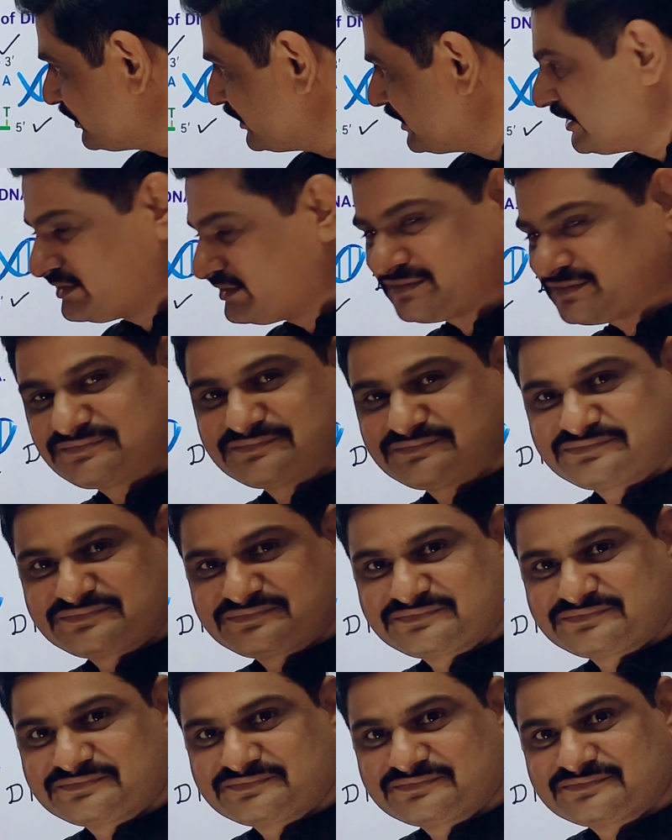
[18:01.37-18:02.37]
to green.
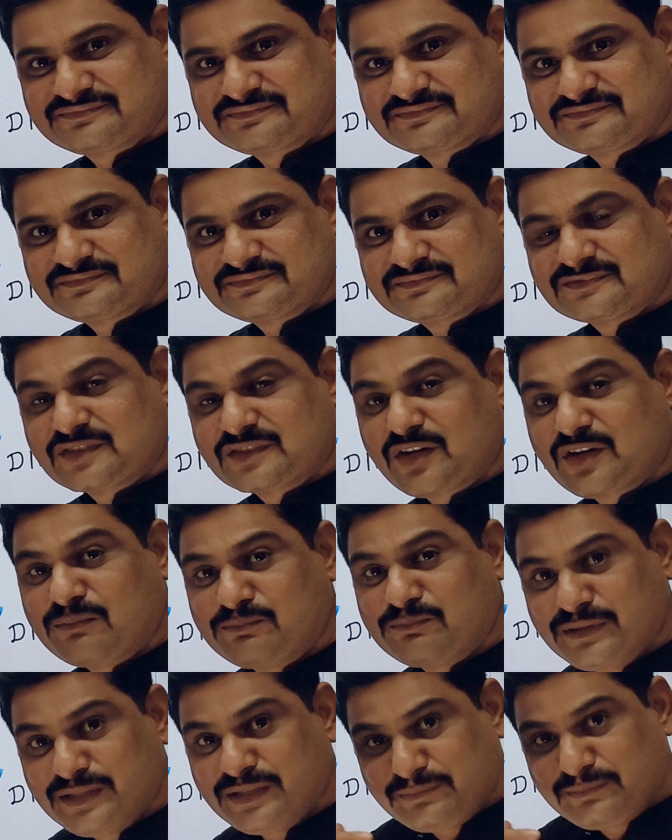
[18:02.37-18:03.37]

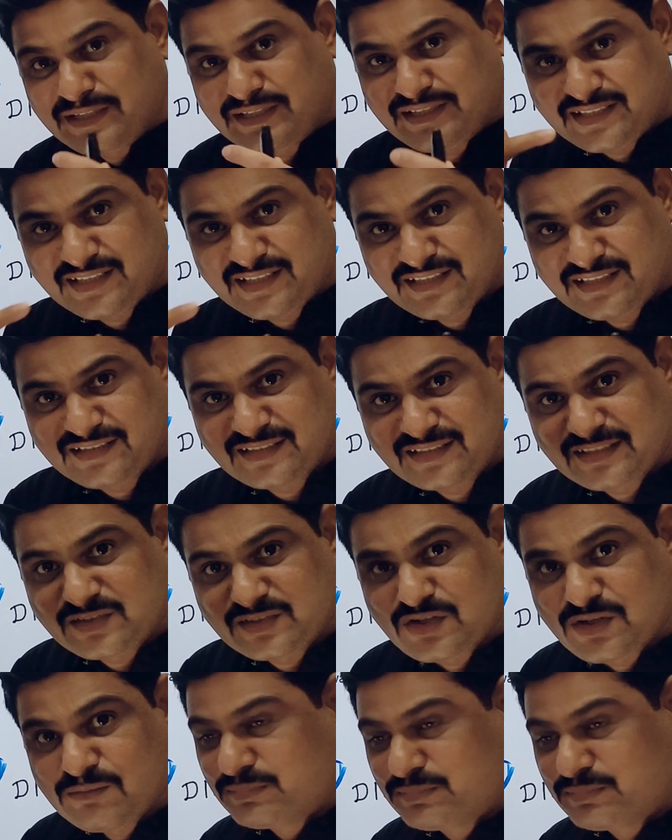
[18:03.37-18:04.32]
Complementary, understand?